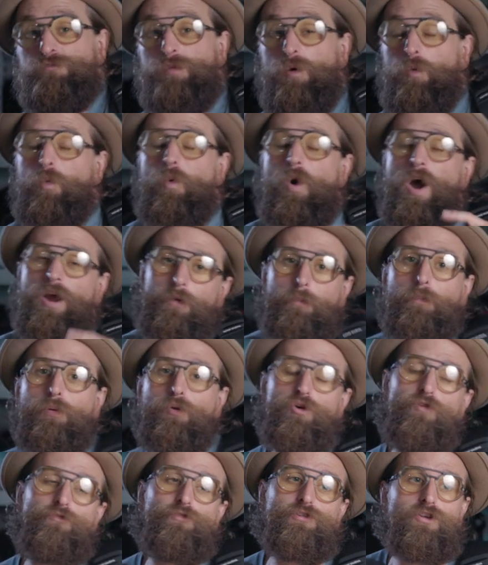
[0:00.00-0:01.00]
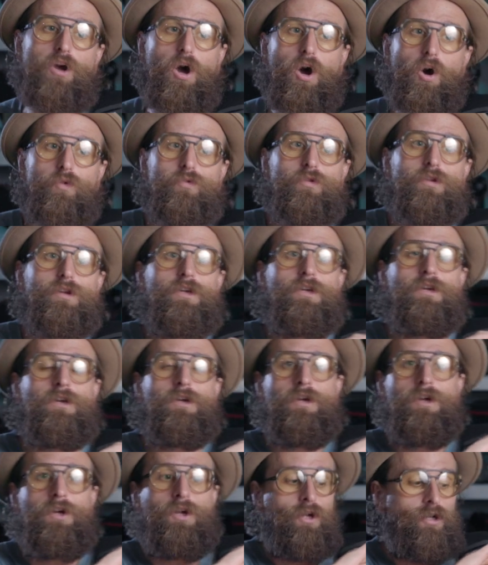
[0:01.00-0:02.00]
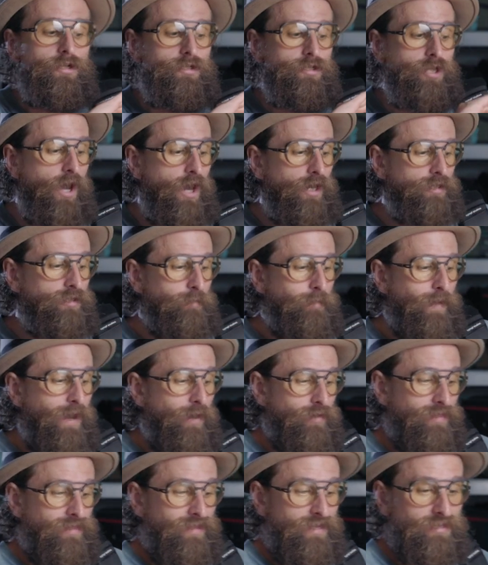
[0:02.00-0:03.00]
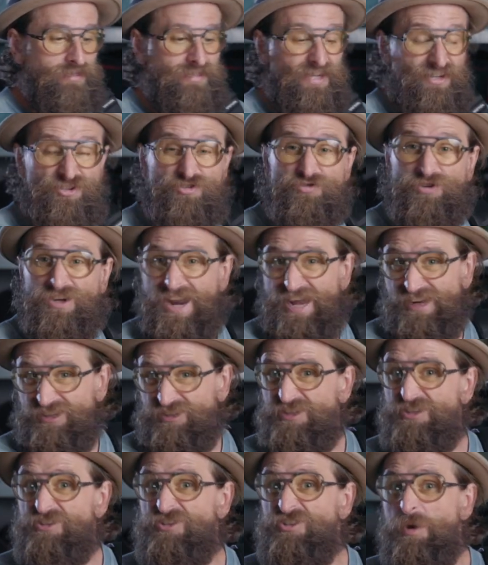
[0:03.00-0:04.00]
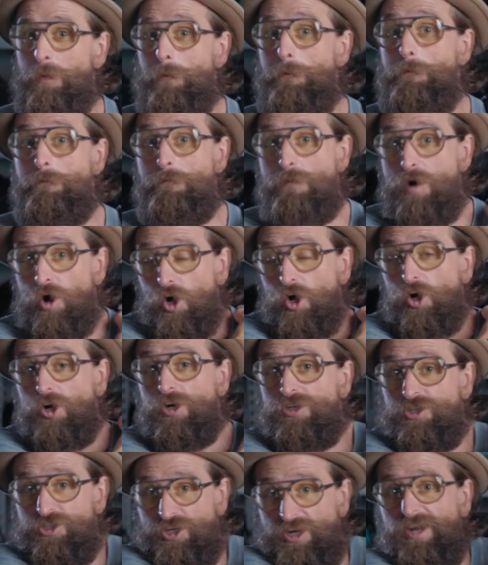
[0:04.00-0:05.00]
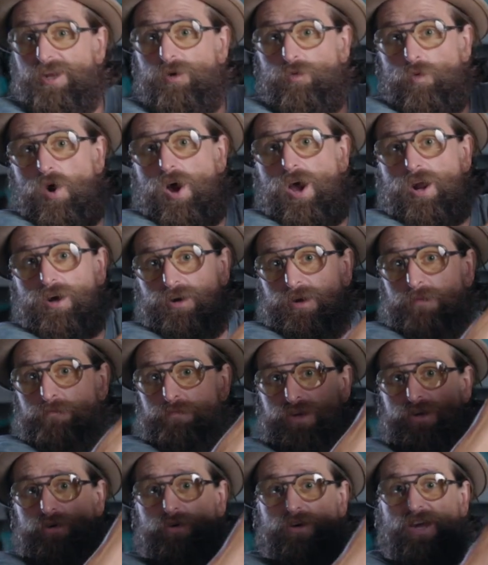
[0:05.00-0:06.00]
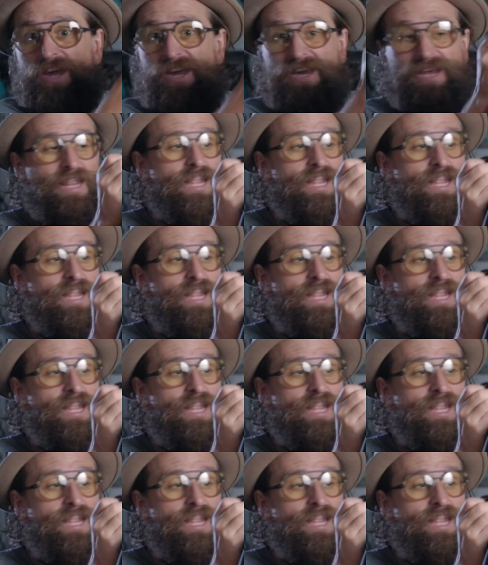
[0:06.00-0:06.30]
But waterproof is only talked about things that you can actually submerge in water and be okay.